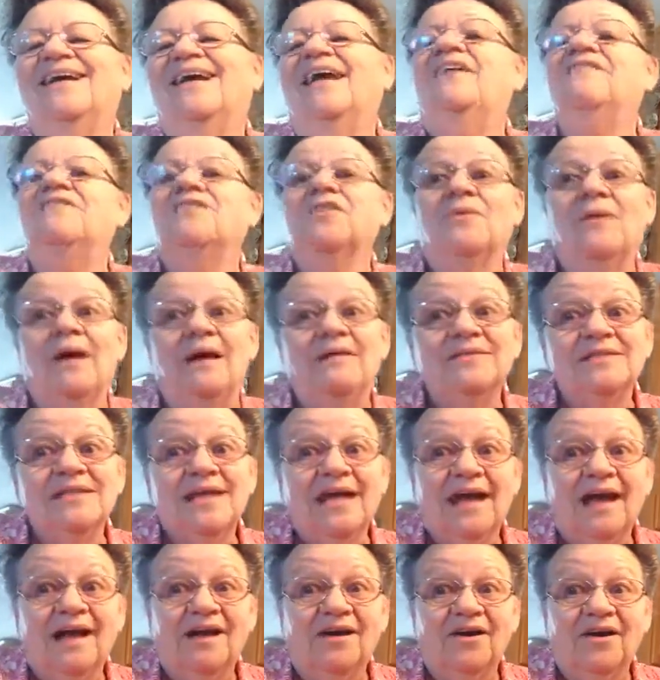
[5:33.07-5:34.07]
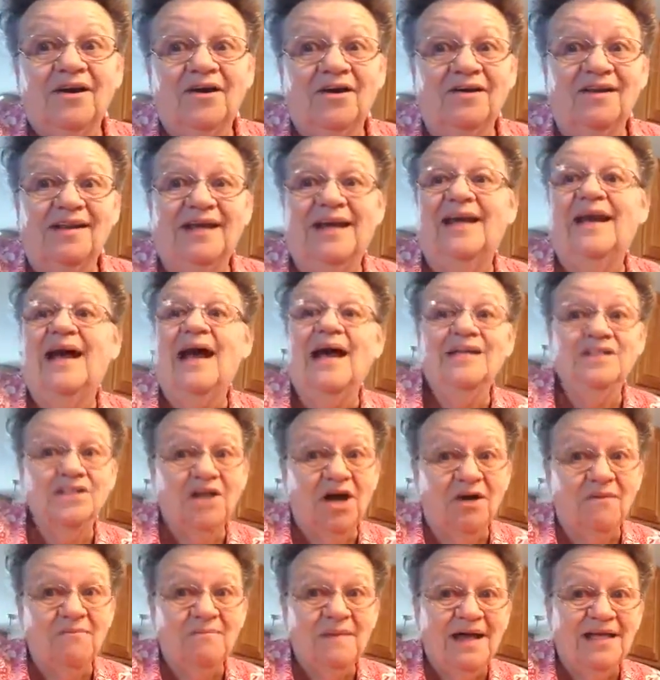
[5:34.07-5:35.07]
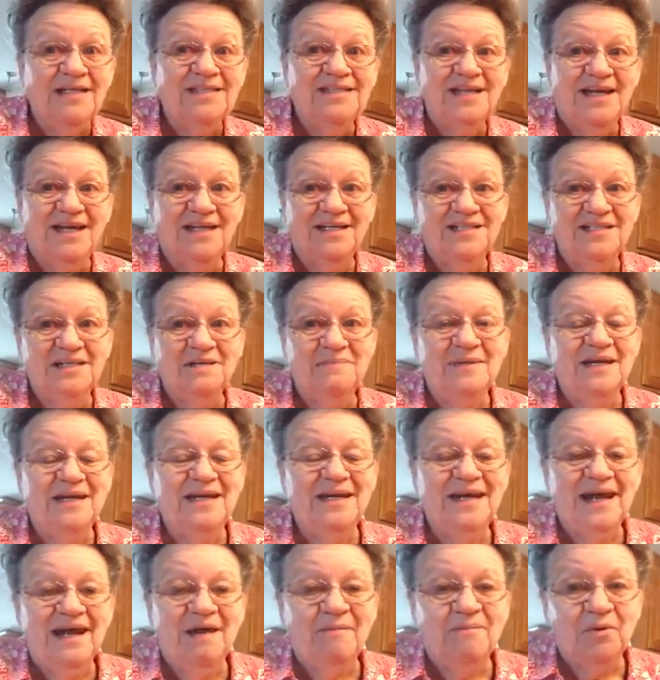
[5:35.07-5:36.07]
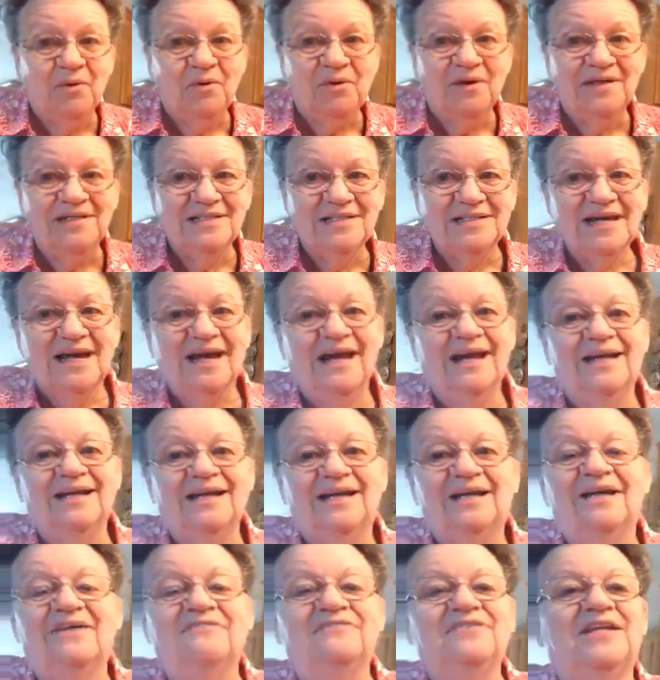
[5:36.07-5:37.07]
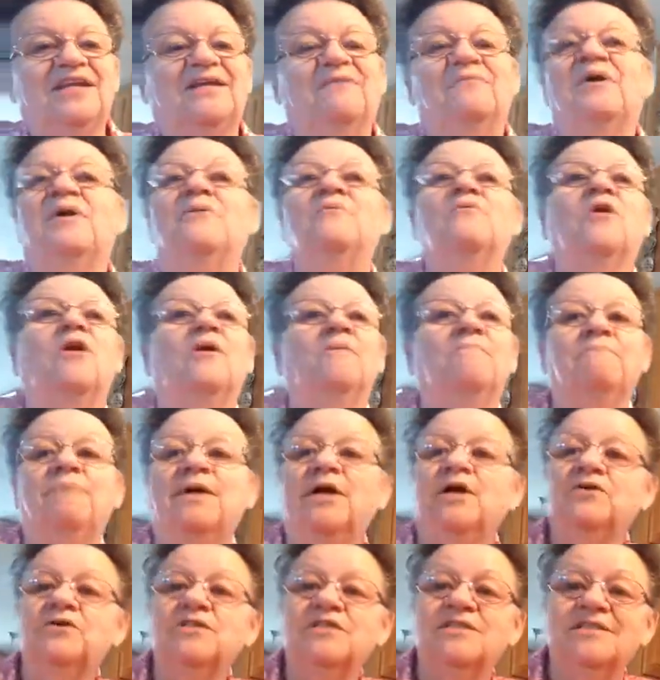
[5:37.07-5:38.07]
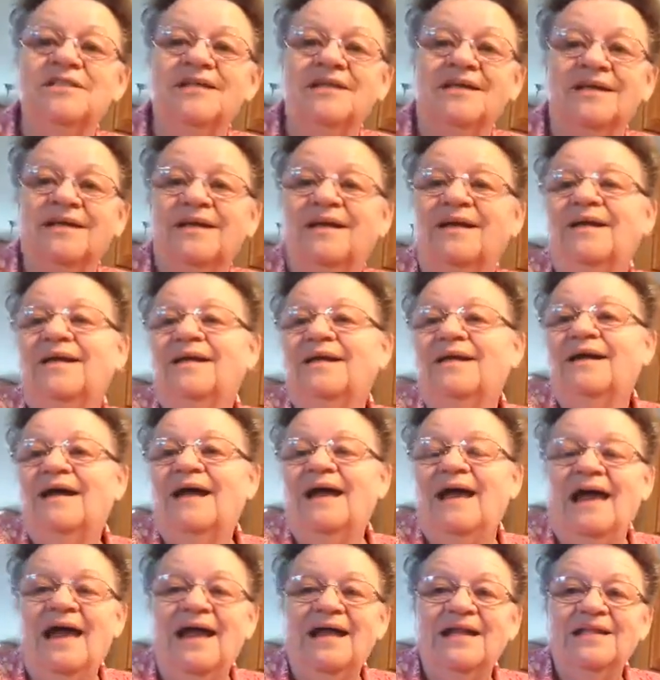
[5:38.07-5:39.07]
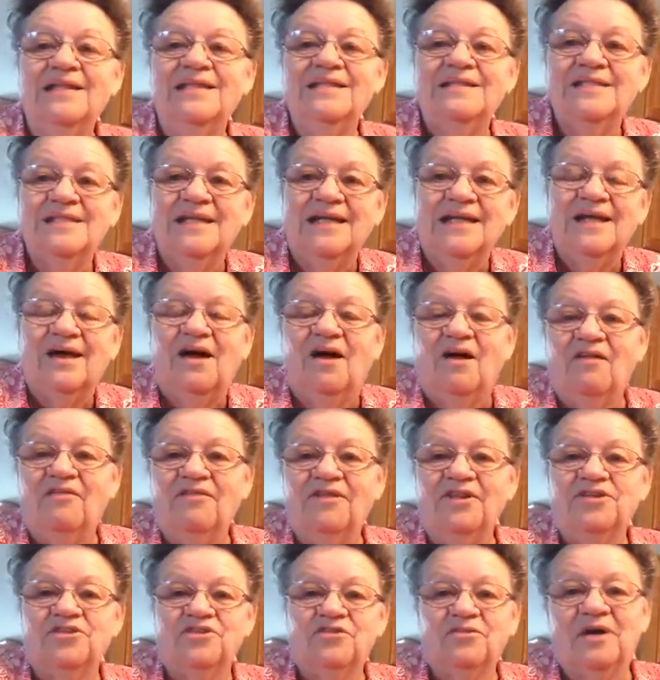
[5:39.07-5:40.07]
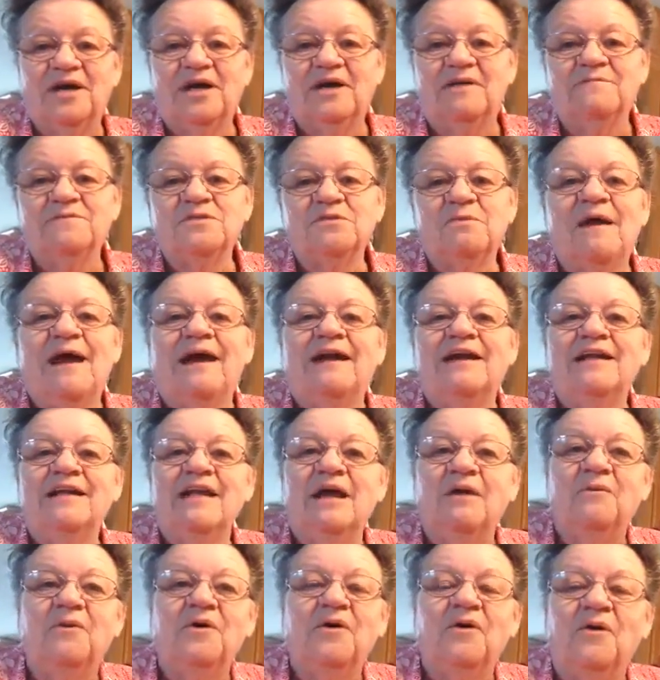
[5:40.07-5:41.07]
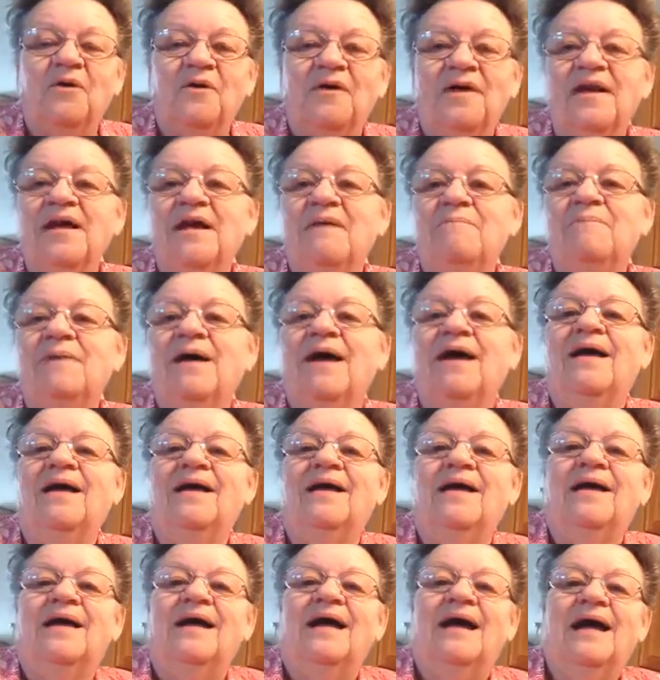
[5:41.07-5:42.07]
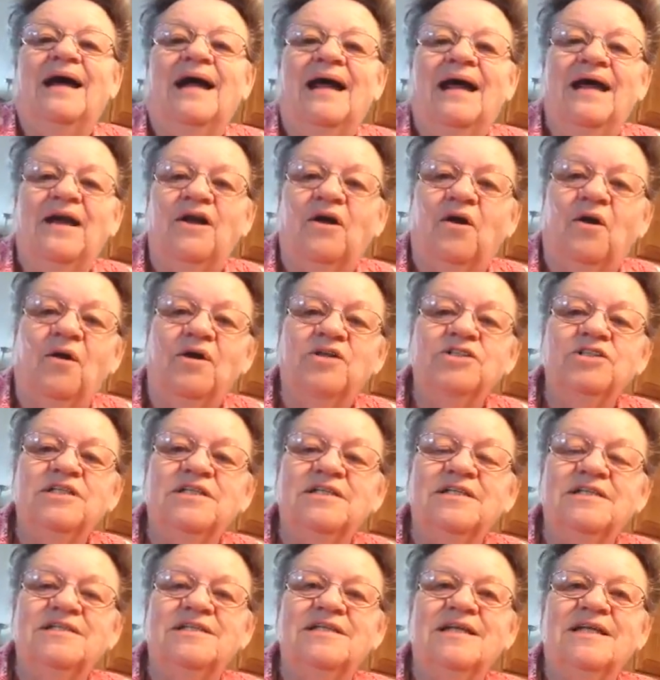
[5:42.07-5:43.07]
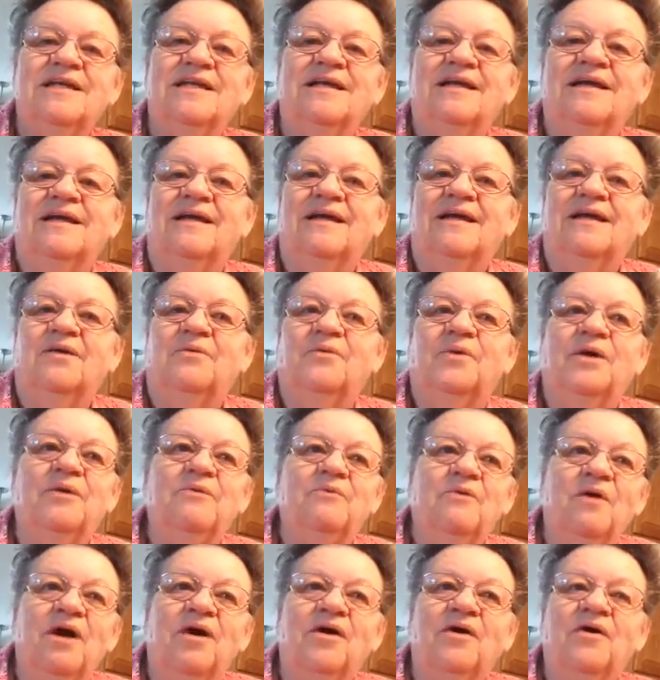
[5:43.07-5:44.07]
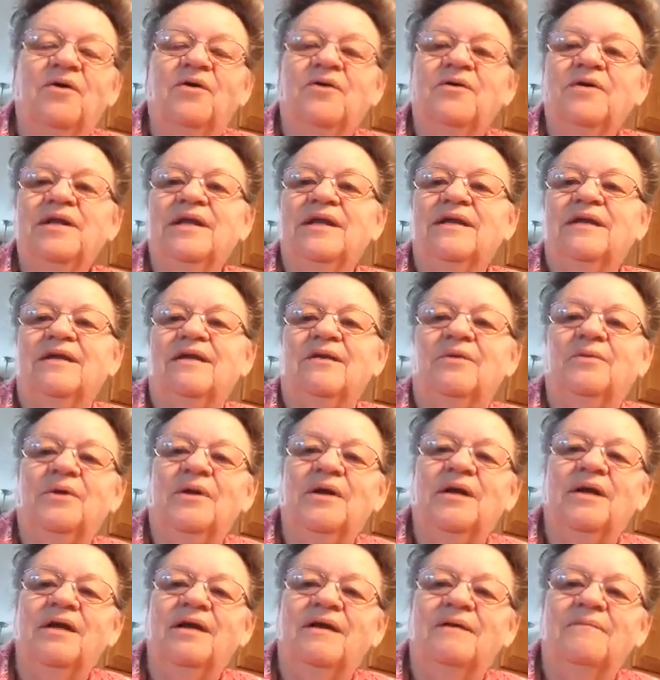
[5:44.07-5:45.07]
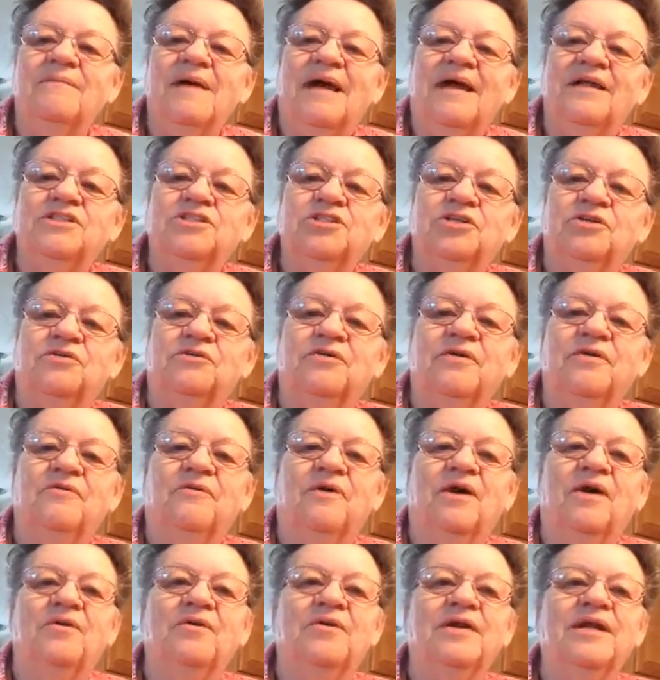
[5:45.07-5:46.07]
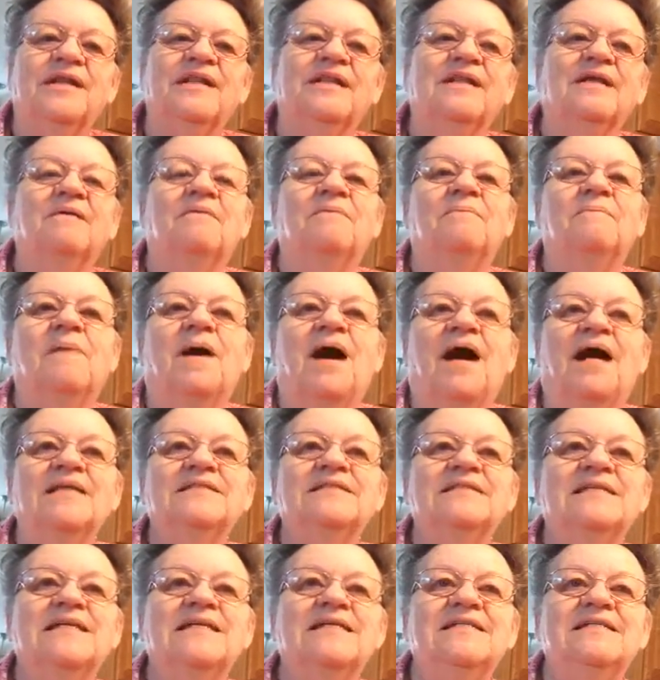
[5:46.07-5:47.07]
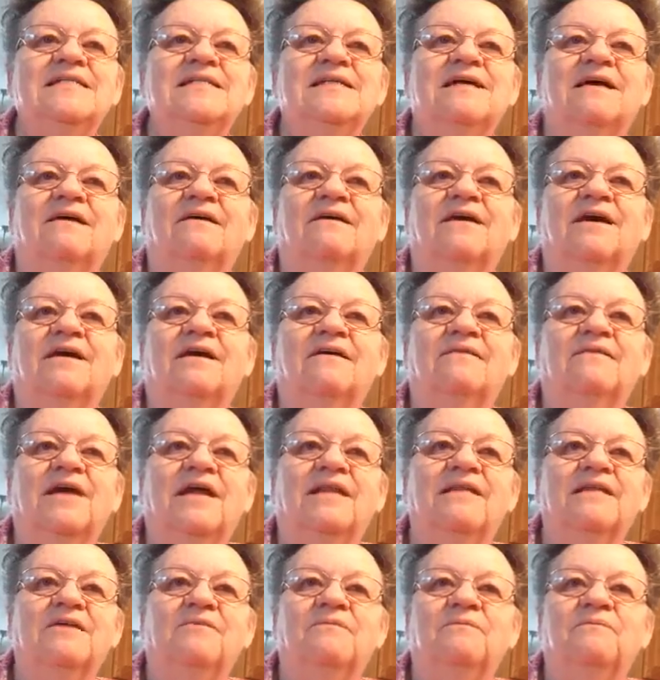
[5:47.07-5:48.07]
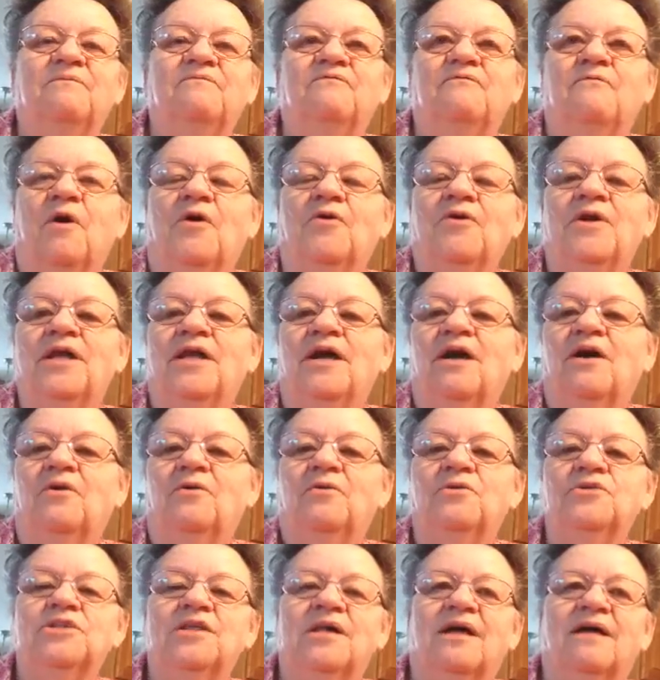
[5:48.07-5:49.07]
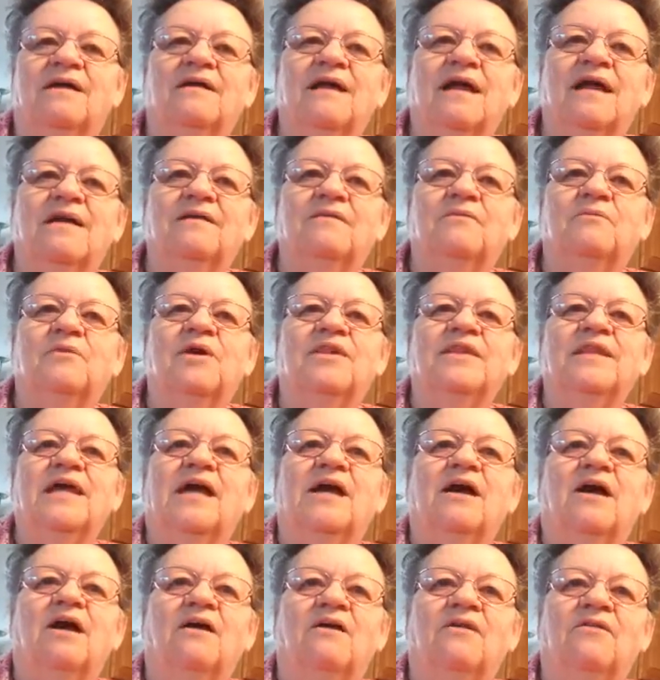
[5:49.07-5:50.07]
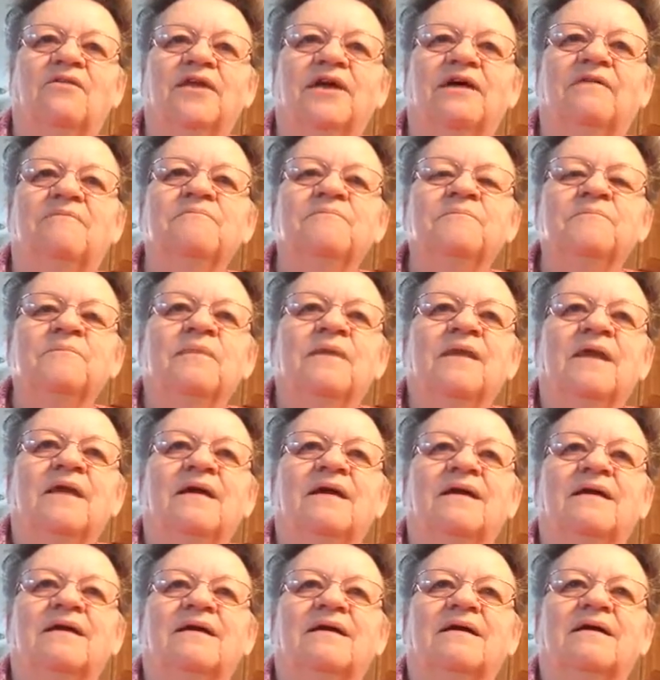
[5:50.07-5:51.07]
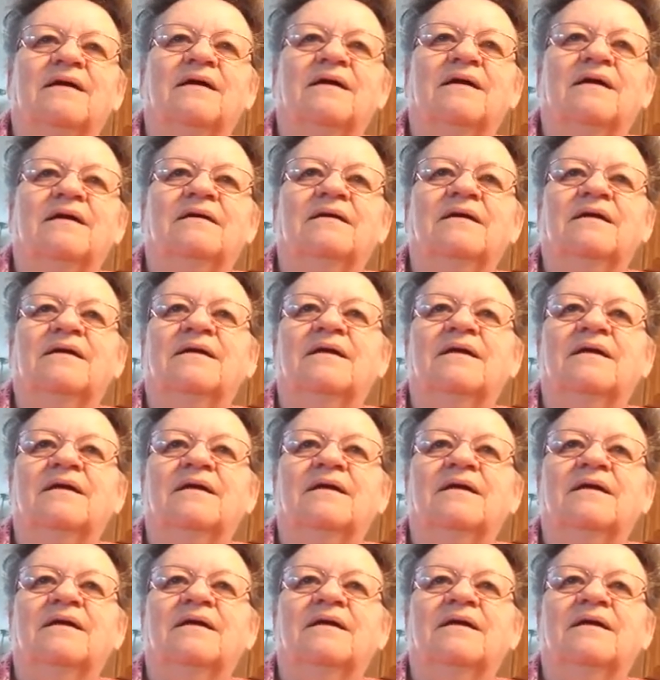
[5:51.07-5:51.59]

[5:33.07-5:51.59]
Even though I was a cowgirl. And I taught my sons to be cowboys. I loved it. We wore boots and hats and all the trims back when they were growing up. I had horses and we rode, and my children rode in the posses and the rodeos. They had what they call the, I